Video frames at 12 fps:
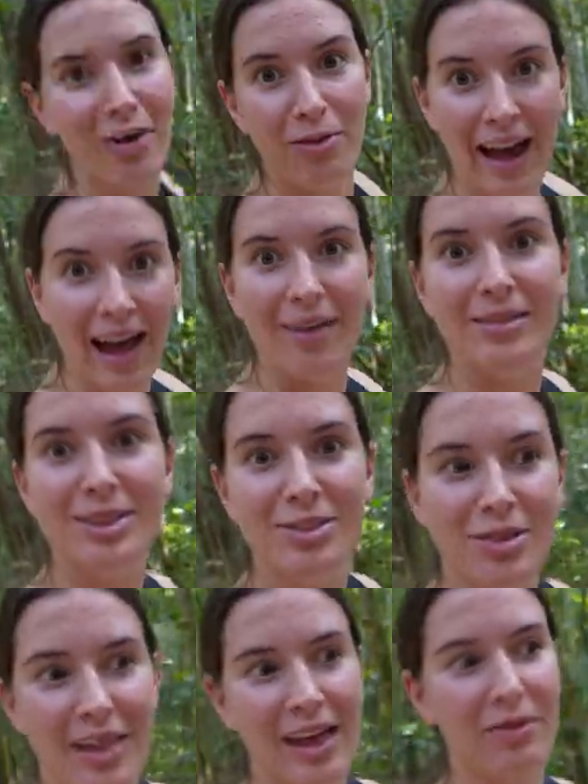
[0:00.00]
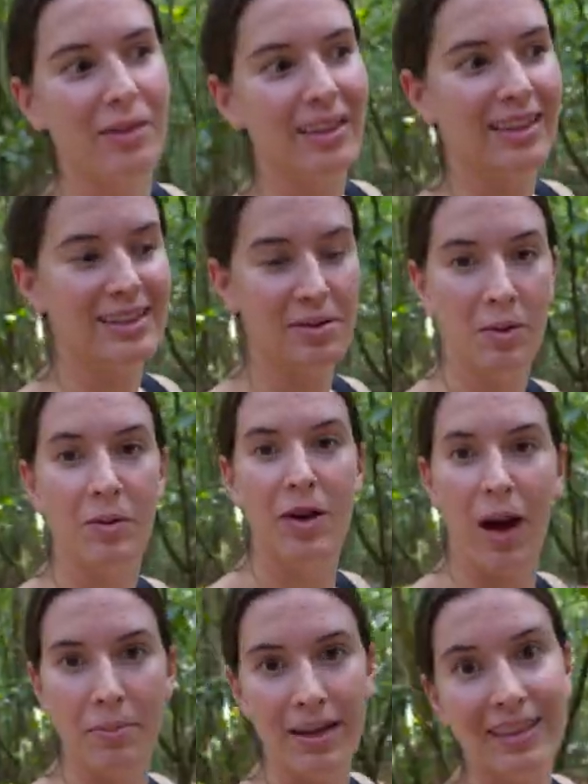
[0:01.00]
around so that when someone would
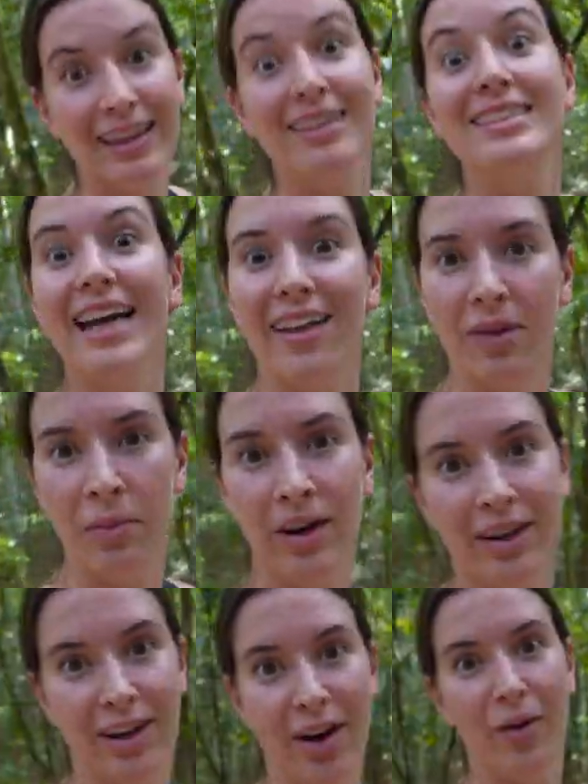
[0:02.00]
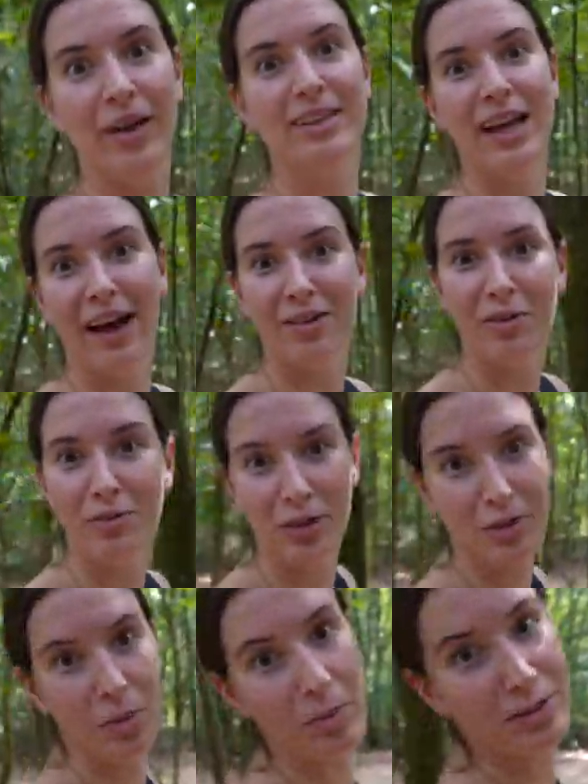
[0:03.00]
hop in, they'd tell them where to go and how to
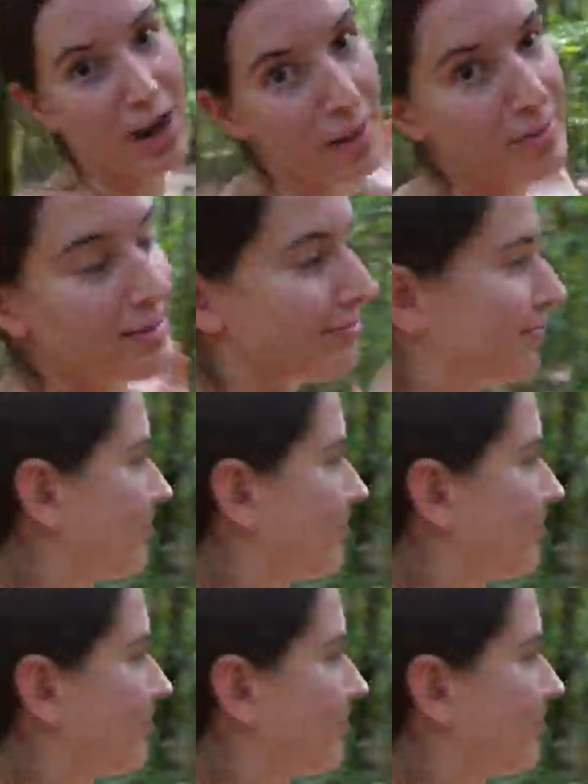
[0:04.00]
avoid the booby traps.